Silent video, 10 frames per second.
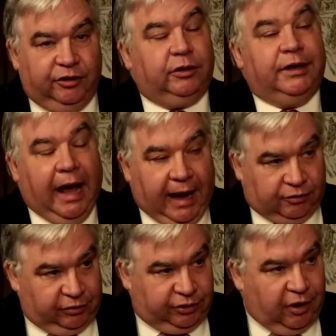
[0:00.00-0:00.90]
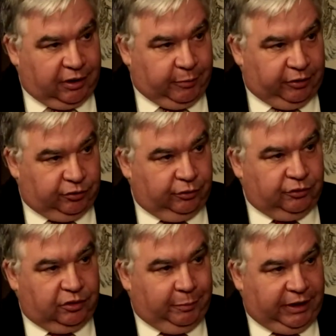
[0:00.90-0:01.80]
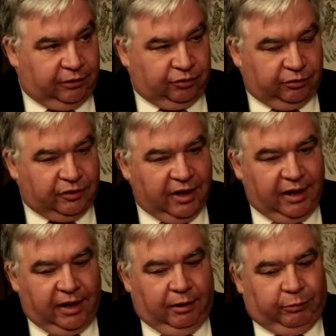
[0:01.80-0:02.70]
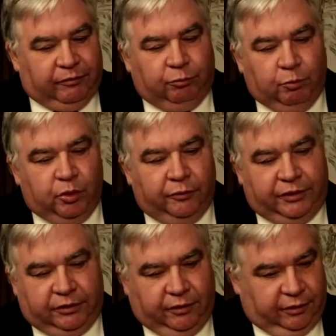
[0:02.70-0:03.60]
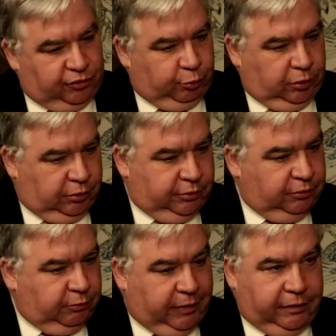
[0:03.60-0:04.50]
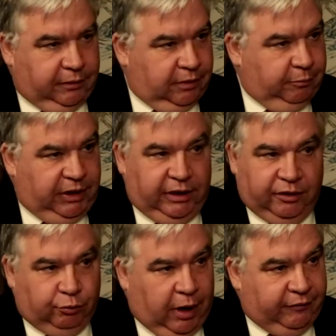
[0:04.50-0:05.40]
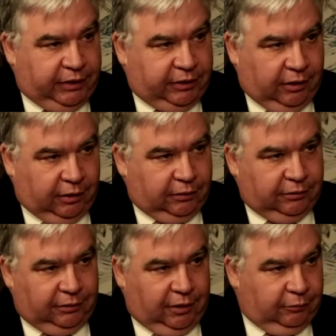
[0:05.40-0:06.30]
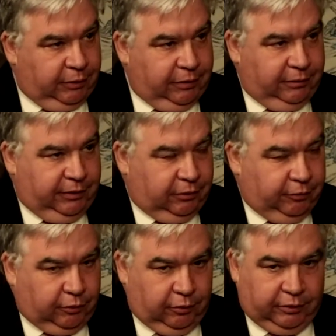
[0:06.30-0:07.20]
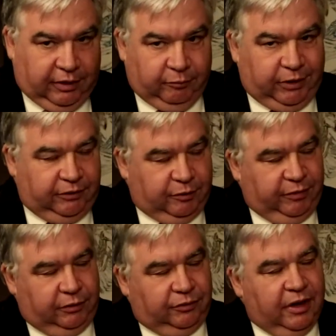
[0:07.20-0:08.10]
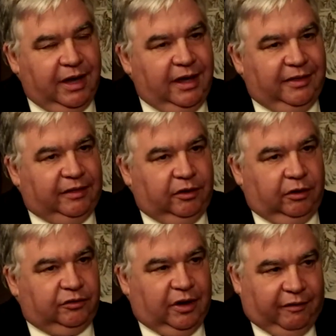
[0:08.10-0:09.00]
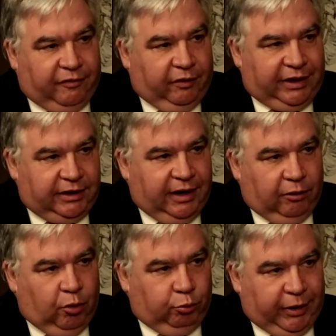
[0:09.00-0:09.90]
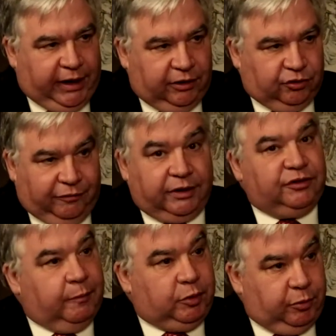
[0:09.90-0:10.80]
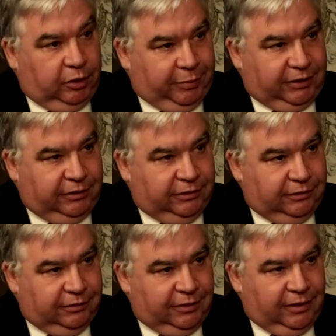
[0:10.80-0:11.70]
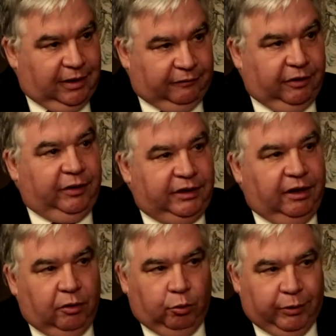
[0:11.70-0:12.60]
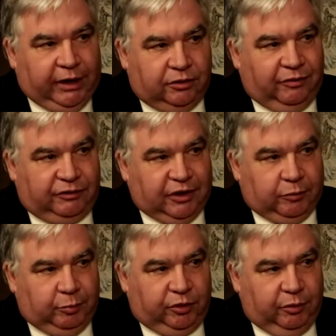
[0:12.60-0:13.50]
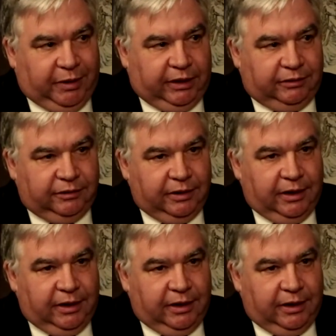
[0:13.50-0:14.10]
you can actually talk about issues and debate issues. We've moved into this world with the media driving it hard, along with you know, the current government and some of these, that there is a very narrow range of acceptable opinion, a very narrow range of acceptable debate.